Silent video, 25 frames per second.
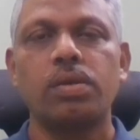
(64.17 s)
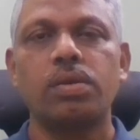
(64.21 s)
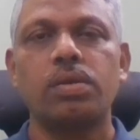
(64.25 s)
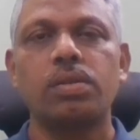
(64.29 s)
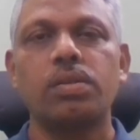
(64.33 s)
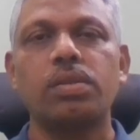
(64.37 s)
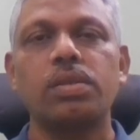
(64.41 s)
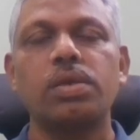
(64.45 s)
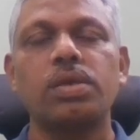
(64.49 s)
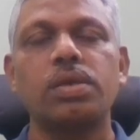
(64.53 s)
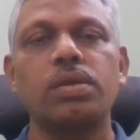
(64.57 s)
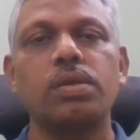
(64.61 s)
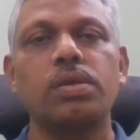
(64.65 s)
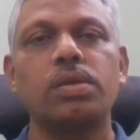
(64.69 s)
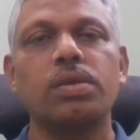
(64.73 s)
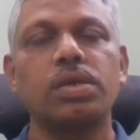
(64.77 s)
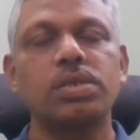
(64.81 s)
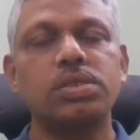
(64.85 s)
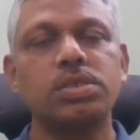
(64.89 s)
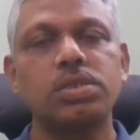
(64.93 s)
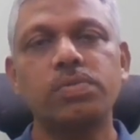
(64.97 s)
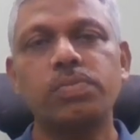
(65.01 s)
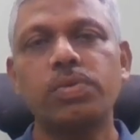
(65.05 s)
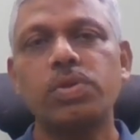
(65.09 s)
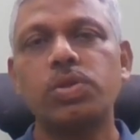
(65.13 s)
The
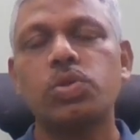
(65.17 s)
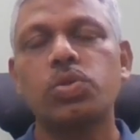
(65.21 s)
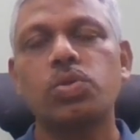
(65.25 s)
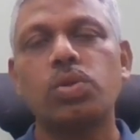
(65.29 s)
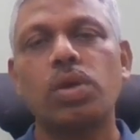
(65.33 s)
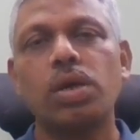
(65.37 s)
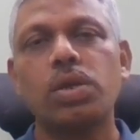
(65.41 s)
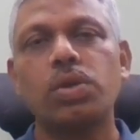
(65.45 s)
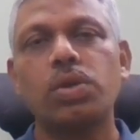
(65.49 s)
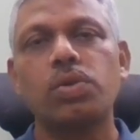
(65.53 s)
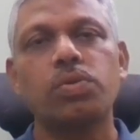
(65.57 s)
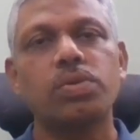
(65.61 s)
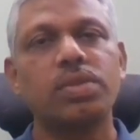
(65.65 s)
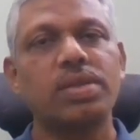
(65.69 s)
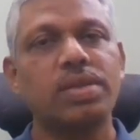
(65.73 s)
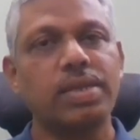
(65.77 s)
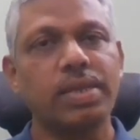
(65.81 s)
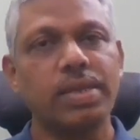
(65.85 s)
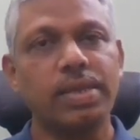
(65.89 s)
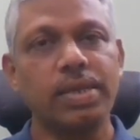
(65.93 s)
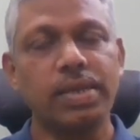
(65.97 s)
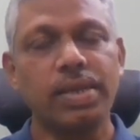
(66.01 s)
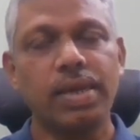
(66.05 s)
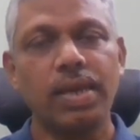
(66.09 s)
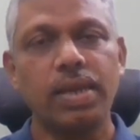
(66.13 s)
customer do not know the
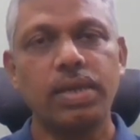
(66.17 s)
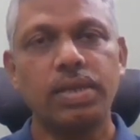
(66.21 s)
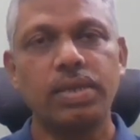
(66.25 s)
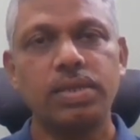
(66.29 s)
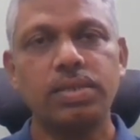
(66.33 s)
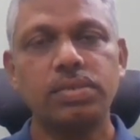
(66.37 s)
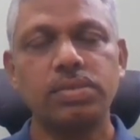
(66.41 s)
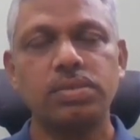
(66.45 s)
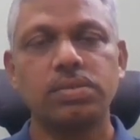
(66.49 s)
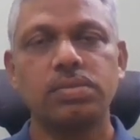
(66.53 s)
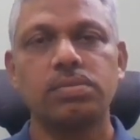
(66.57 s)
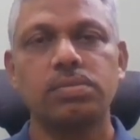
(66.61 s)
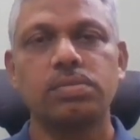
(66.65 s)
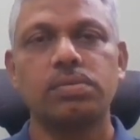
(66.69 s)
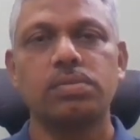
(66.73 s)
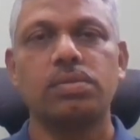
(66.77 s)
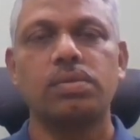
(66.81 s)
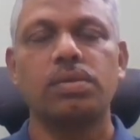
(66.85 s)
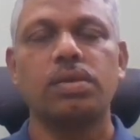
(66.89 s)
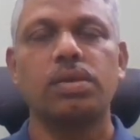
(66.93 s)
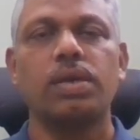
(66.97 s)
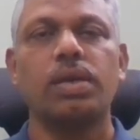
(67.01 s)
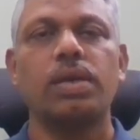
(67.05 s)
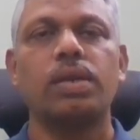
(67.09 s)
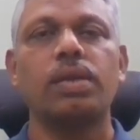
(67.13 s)
technicalities
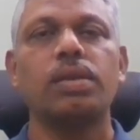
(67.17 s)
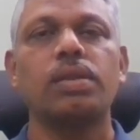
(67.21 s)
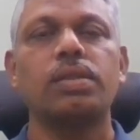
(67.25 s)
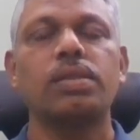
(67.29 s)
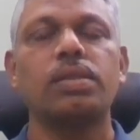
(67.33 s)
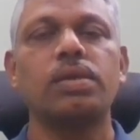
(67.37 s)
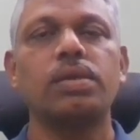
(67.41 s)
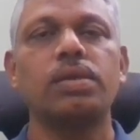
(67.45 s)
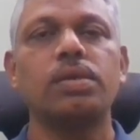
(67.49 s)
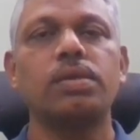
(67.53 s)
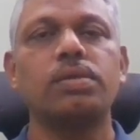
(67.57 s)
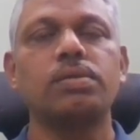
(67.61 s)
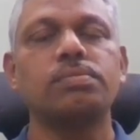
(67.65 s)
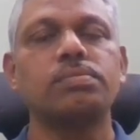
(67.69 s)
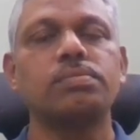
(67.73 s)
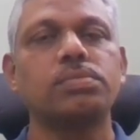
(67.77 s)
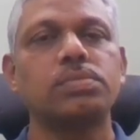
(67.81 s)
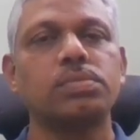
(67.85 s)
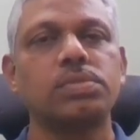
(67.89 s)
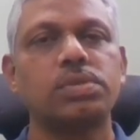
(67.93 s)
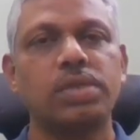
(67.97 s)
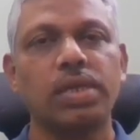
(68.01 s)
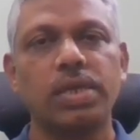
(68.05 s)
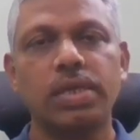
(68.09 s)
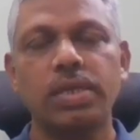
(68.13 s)
and the
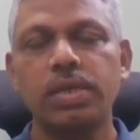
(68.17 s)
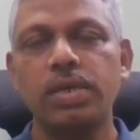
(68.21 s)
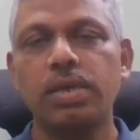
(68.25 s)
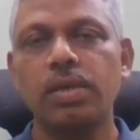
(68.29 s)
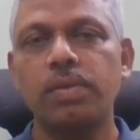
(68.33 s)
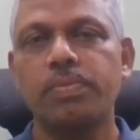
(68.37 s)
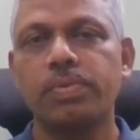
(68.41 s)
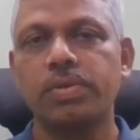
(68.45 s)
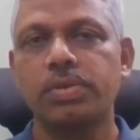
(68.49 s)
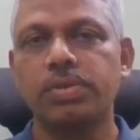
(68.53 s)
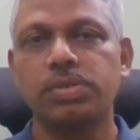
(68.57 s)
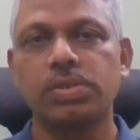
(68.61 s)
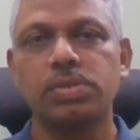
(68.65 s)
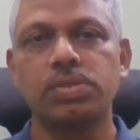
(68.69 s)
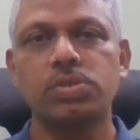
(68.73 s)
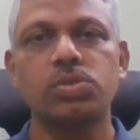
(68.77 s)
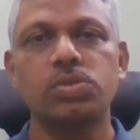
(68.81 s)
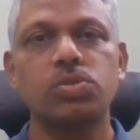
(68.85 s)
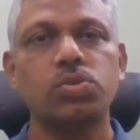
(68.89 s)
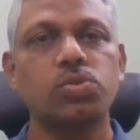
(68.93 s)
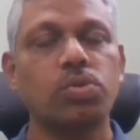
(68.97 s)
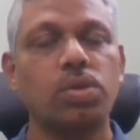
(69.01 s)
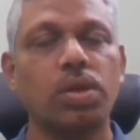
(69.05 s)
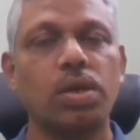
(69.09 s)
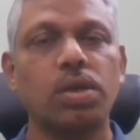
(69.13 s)
technical persons
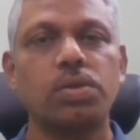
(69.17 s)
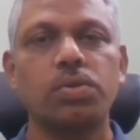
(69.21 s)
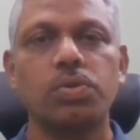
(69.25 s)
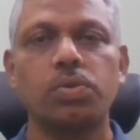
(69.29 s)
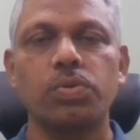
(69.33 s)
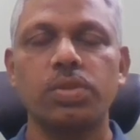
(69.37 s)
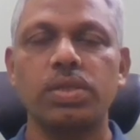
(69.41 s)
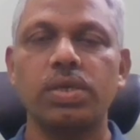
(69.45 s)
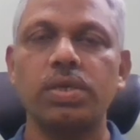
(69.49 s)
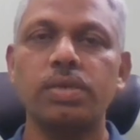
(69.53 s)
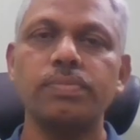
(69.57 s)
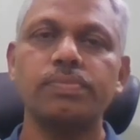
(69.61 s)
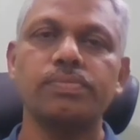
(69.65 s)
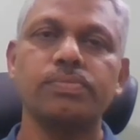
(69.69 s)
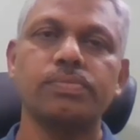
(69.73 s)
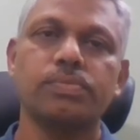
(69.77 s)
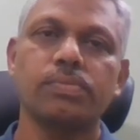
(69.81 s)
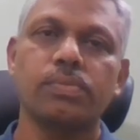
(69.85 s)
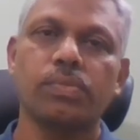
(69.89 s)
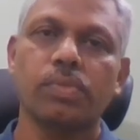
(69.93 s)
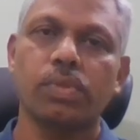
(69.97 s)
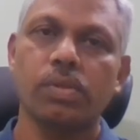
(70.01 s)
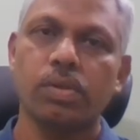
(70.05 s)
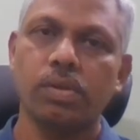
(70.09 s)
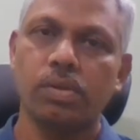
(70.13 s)
do not know the
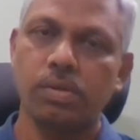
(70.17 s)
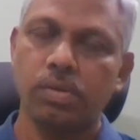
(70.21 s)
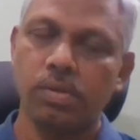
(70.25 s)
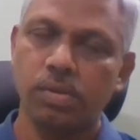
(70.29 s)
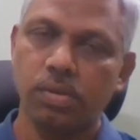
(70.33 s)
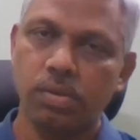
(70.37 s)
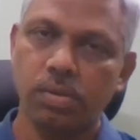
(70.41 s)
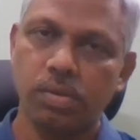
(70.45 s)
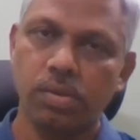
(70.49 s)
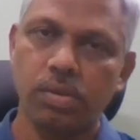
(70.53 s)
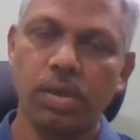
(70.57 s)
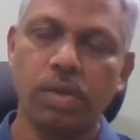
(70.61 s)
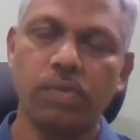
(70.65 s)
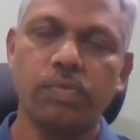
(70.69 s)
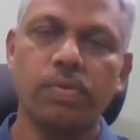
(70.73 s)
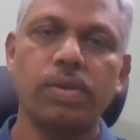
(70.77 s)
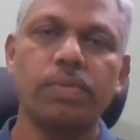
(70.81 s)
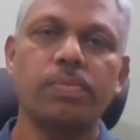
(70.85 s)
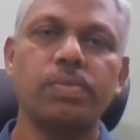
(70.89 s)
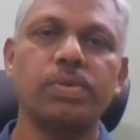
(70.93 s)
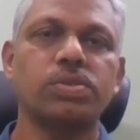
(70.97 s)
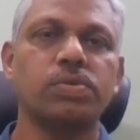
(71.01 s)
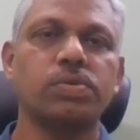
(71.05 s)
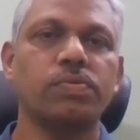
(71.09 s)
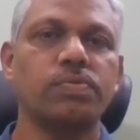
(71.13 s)

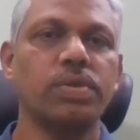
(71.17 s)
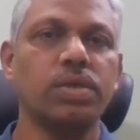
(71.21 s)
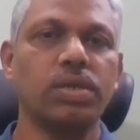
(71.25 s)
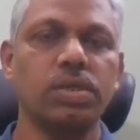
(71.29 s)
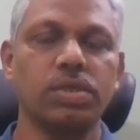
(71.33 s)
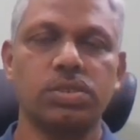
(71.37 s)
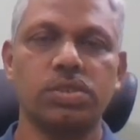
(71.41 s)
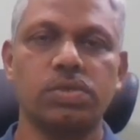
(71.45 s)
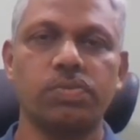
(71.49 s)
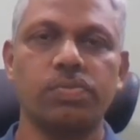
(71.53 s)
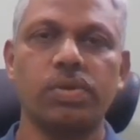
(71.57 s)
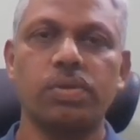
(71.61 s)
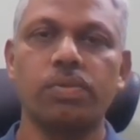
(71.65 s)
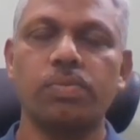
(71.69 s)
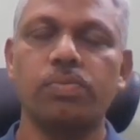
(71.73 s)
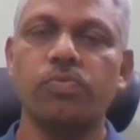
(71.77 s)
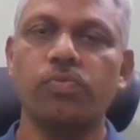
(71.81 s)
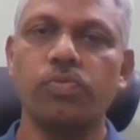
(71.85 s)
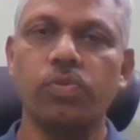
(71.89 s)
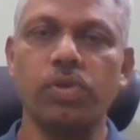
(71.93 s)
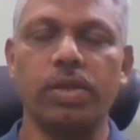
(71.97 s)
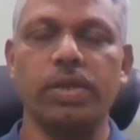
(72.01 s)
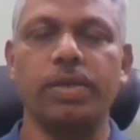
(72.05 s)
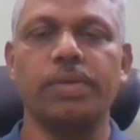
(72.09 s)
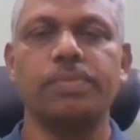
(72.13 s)
requirements of the customer
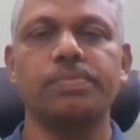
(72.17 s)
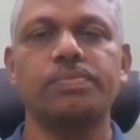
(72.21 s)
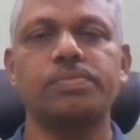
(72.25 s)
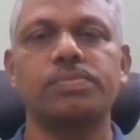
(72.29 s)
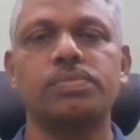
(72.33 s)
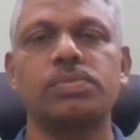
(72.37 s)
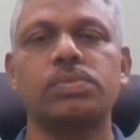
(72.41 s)
fully.